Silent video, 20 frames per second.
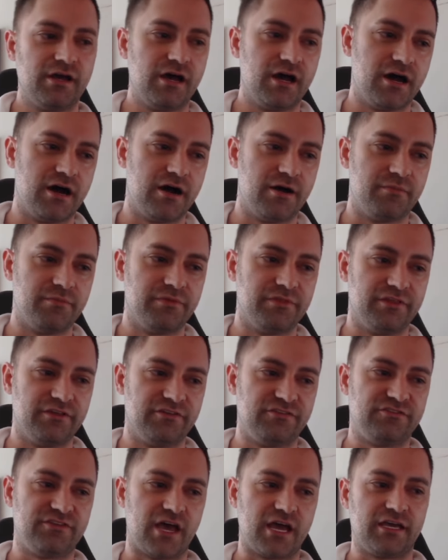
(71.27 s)
Um, the
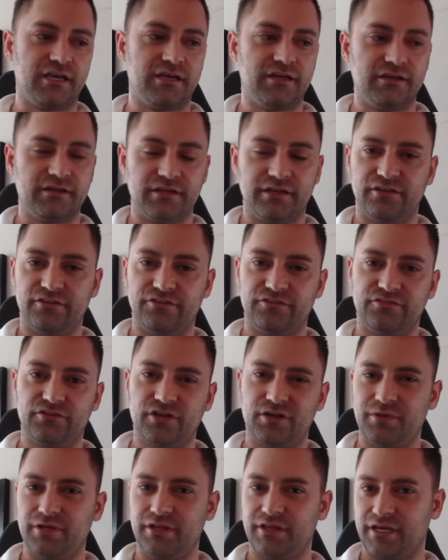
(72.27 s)
second is going
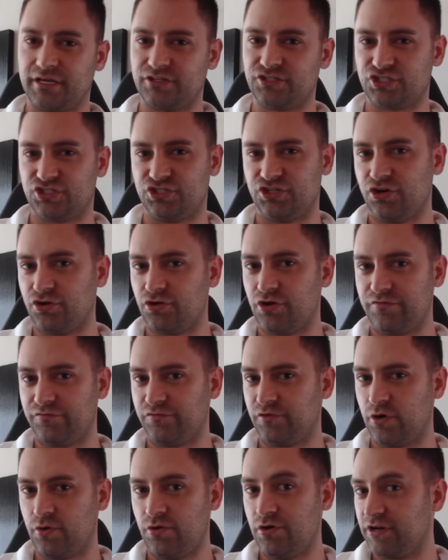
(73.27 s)
to be like just general
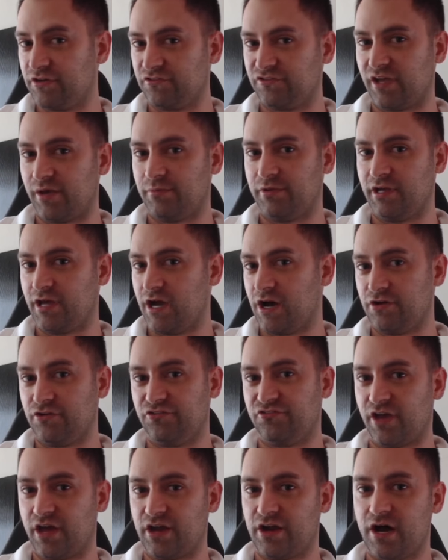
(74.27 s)
info on Examity, how you
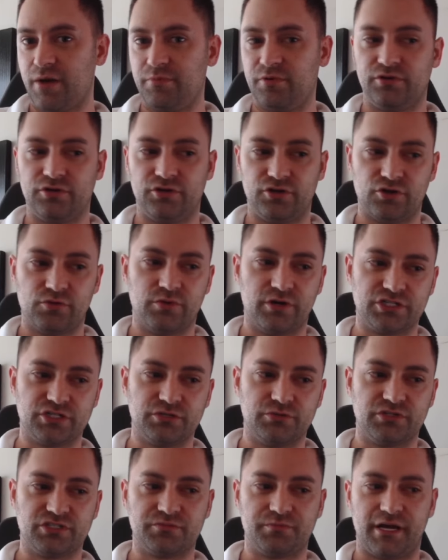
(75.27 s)
set up and you know what
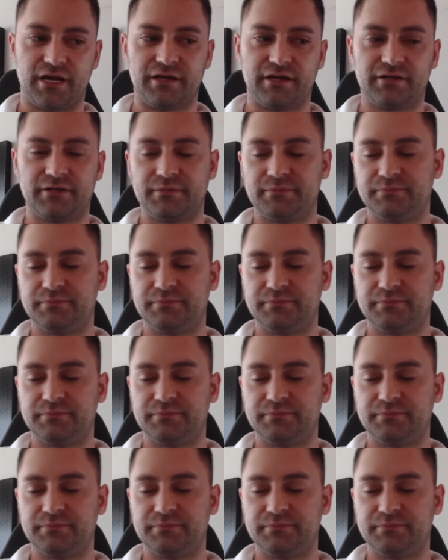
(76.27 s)
to expect.